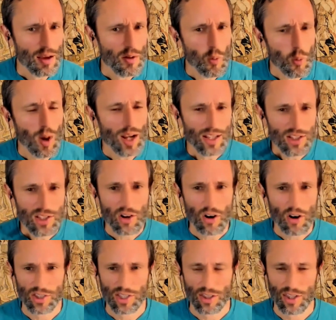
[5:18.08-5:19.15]
What is
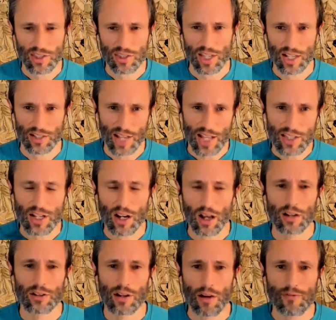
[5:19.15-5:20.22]
causing these things? That's an
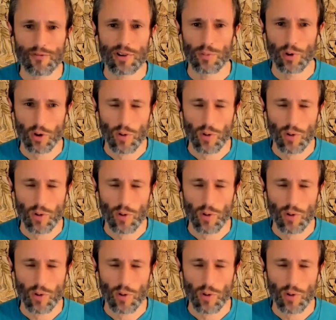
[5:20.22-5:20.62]
uncomfortable